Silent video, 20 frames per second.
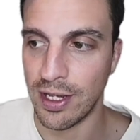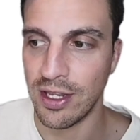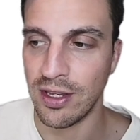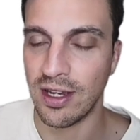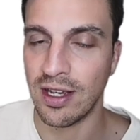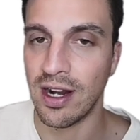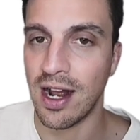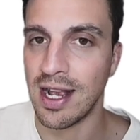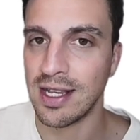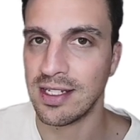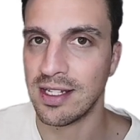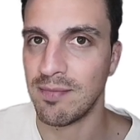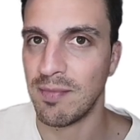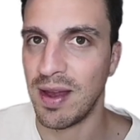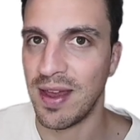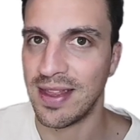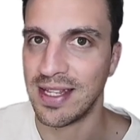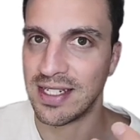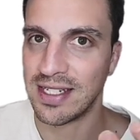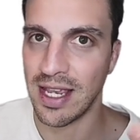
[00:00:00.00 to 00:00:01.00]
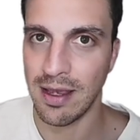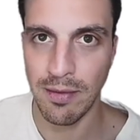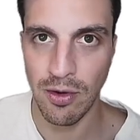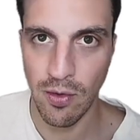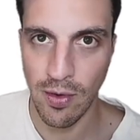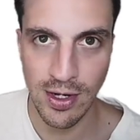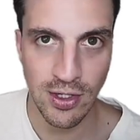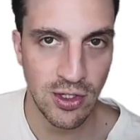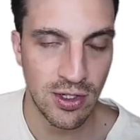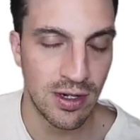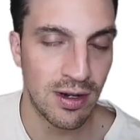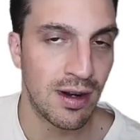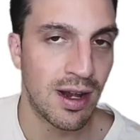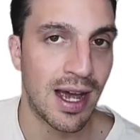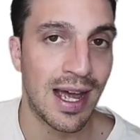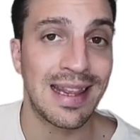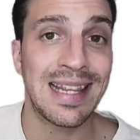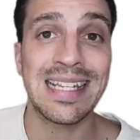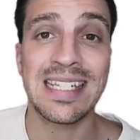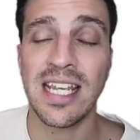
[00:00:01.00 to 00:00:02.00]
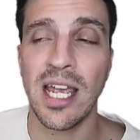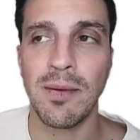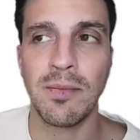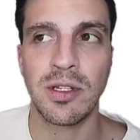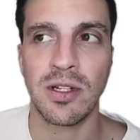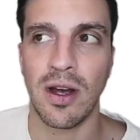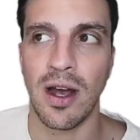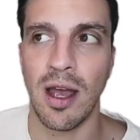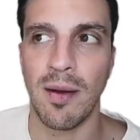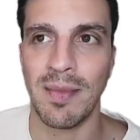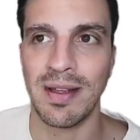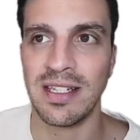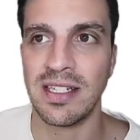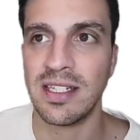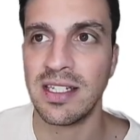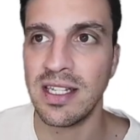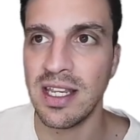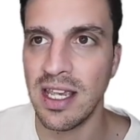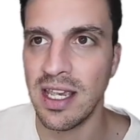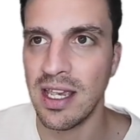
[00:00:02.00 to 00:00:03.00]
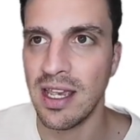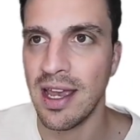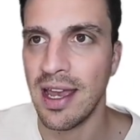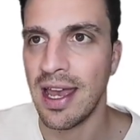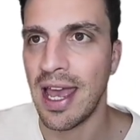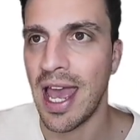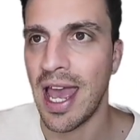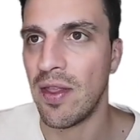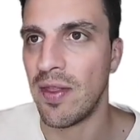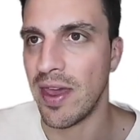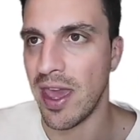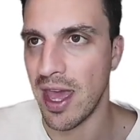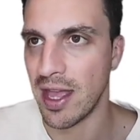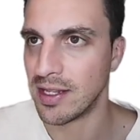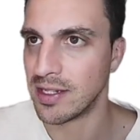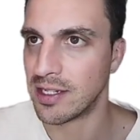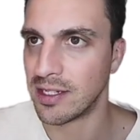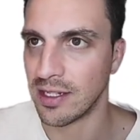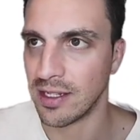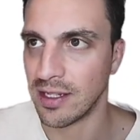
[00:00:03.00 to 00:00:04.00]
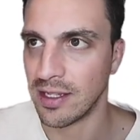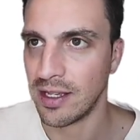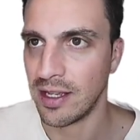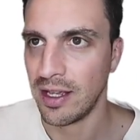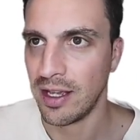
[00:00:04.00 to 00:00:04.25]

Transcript: And you can ask them the same question at the same time and see how they answer.